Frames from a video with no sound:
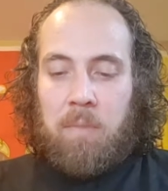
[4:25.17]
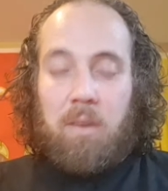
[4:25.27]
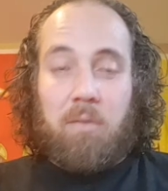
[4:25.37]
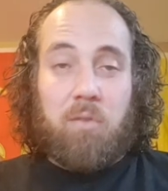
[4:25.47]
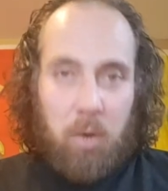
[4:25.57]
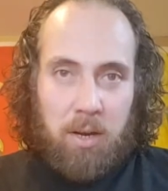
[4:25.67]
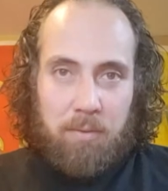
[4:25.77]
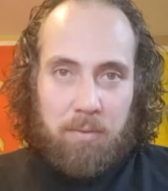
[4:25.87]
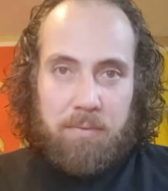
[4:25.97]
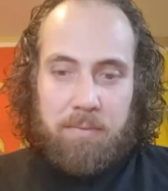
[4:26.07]
of
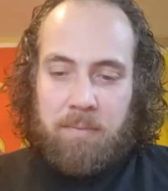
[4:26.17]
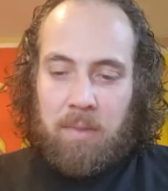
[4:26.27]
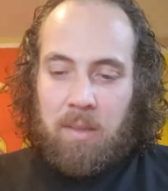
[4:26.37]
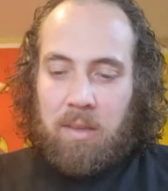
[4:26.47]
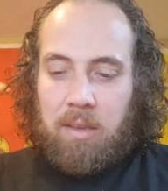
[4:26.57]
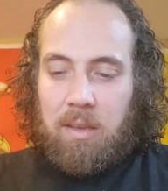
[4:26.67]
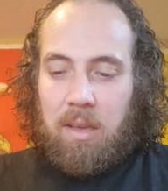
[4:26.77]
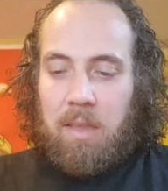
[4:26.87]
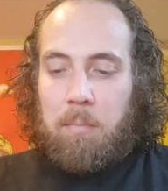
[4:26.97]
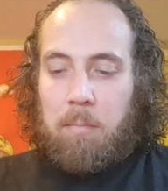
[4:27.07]
12,
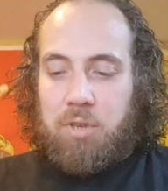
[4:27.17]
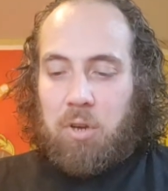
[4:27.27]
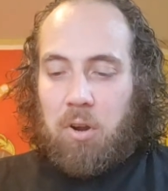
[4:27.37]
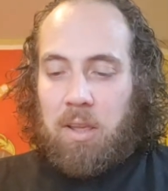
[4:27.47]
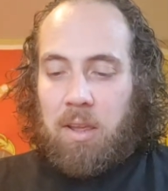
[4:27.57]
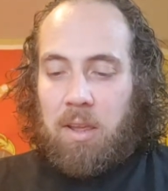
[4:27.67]
and majority